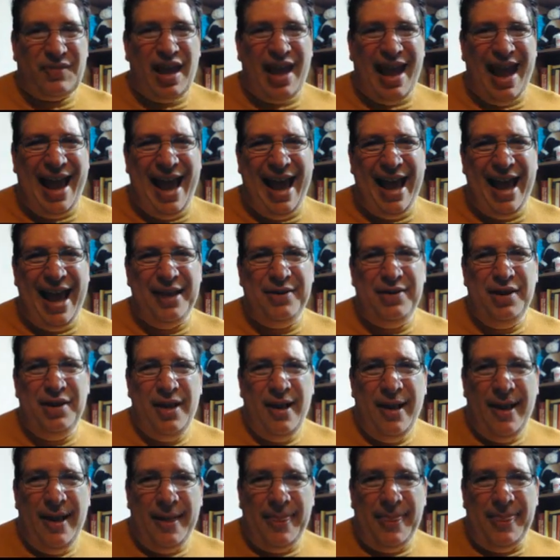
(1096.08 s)
and
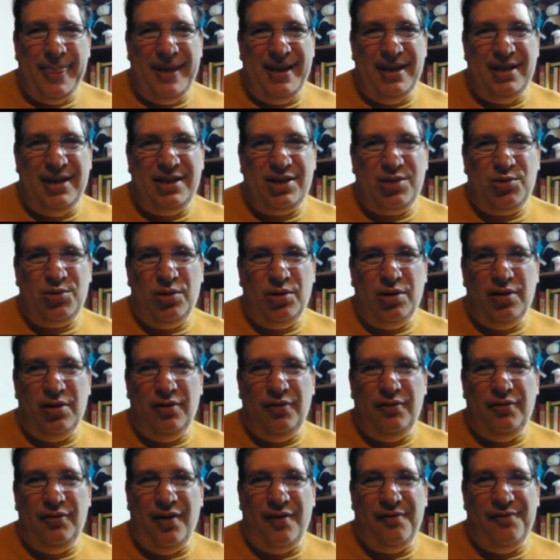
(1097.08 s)
these sort
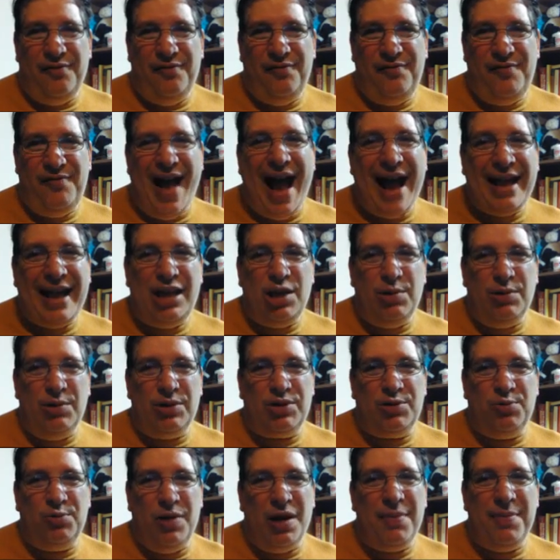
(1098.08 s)
of
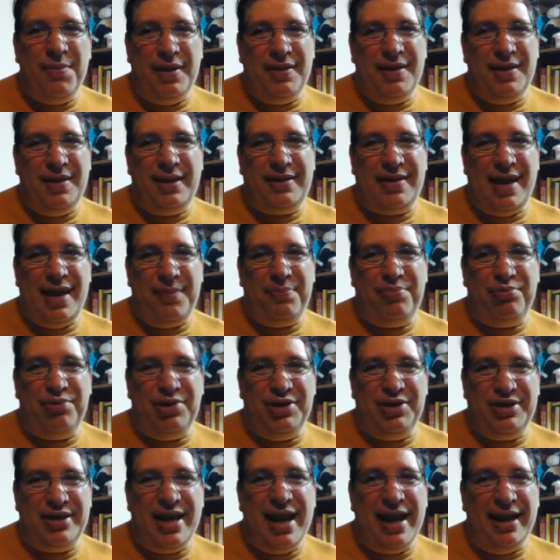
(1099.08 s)
vacuous women that they
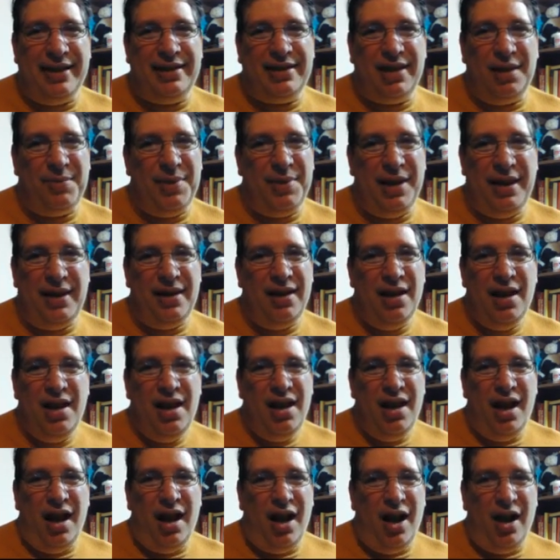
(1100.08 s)
present. I mean,
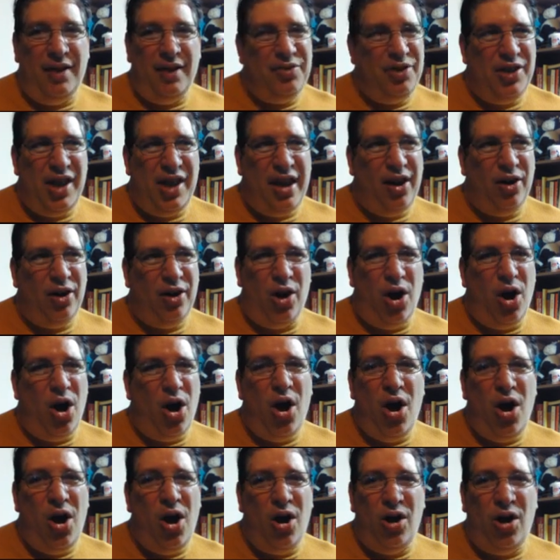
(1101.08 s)
they are
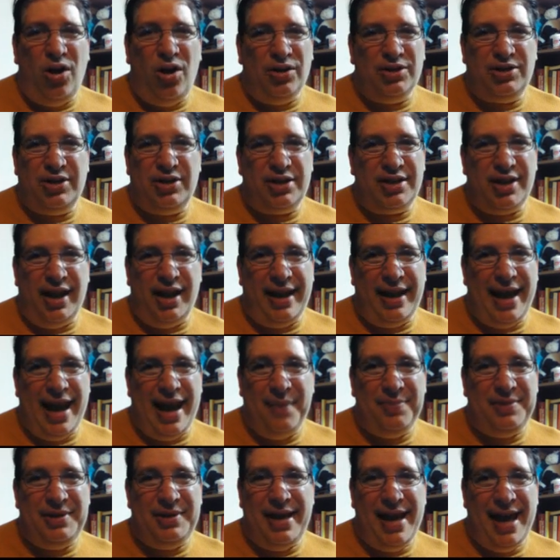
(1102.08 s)
all just like
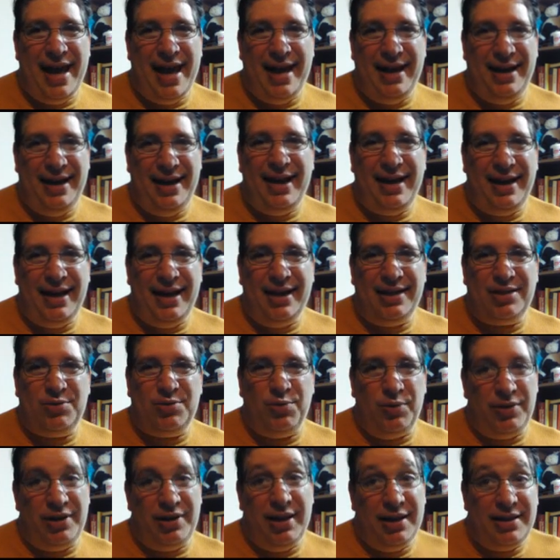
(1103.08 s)
empty-headed idiots,
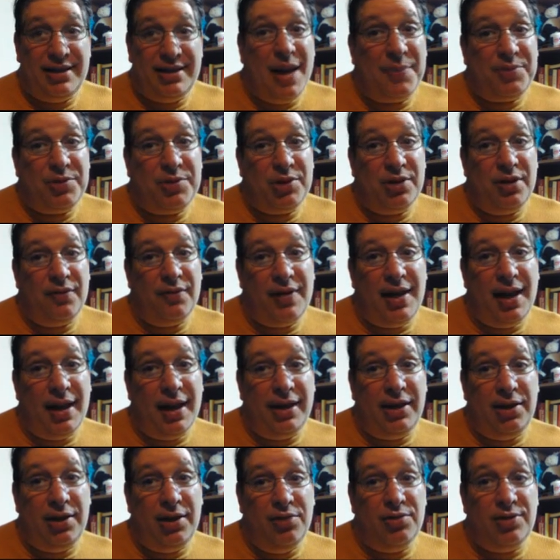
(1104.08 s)
with the exception of
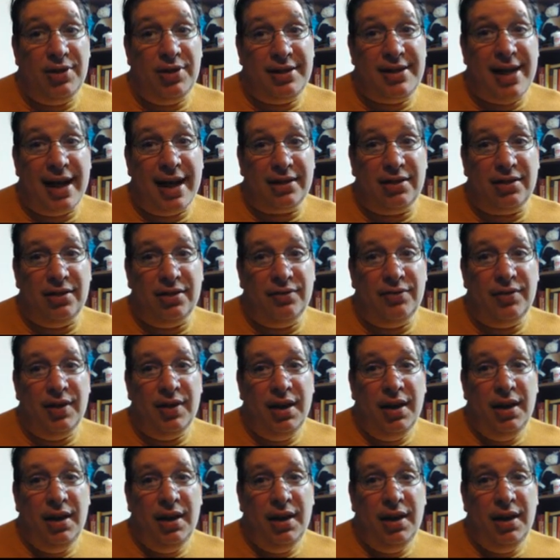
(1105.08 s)
Kelly Hughes' detective